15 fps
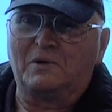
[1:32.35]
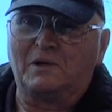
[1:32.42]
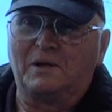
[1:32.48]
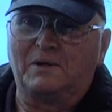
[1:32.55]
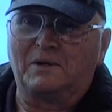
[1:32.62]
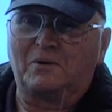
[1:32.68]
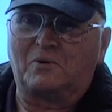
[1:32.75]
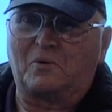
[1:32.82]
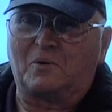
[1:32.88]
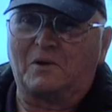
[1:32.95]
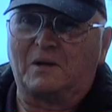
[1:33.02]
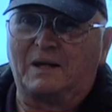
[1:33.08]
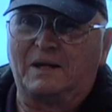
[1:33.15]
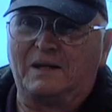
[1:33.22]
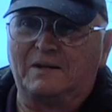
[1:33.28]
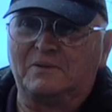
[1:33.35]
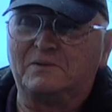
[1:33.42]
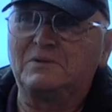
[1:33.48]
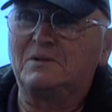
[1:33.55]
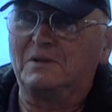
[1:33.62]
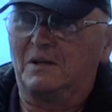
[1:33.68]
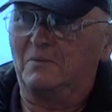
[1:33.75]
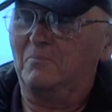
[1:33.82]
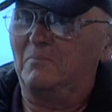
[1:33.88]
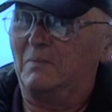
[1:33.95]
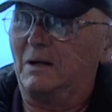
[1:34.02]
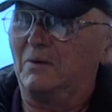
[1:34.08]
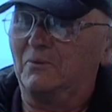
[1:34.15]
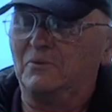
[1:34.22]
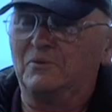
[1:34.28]
in the Coeur d'Alene
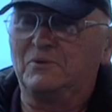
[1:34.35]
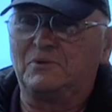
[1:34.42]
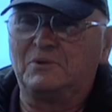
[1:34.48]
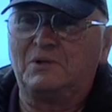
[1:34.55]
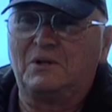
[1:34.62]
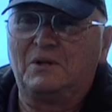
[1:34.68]
mountains,